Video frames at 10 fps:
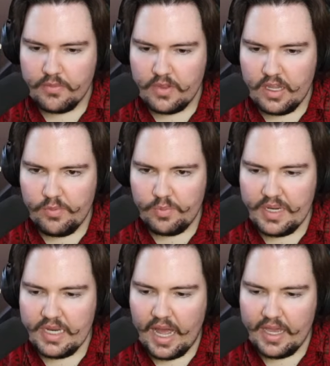It would be
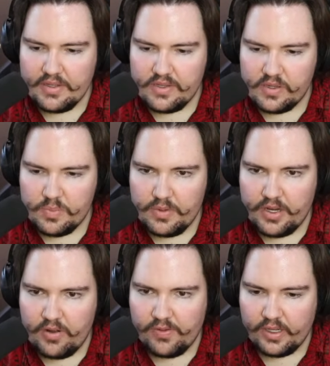nice, just, you
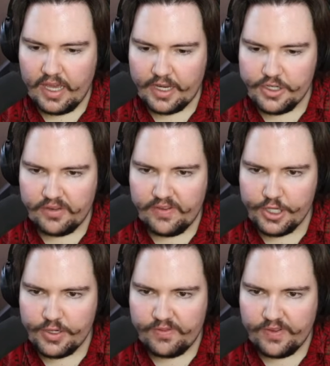know, for catching
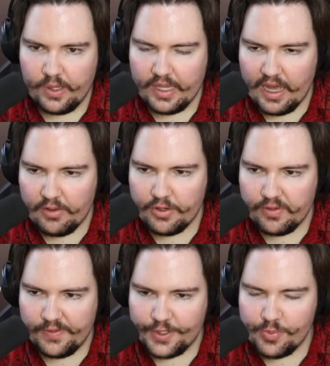fish and filling out your
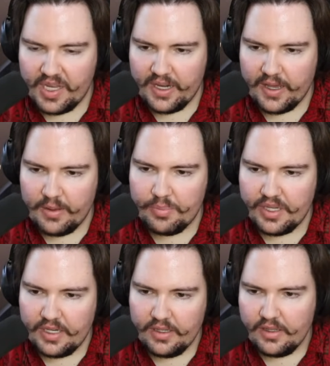Fishpedia,
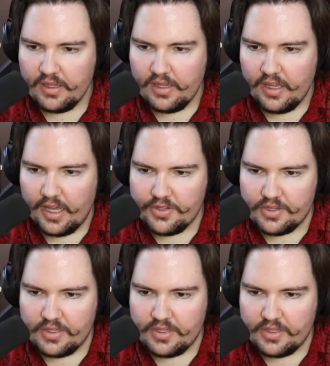but it's just a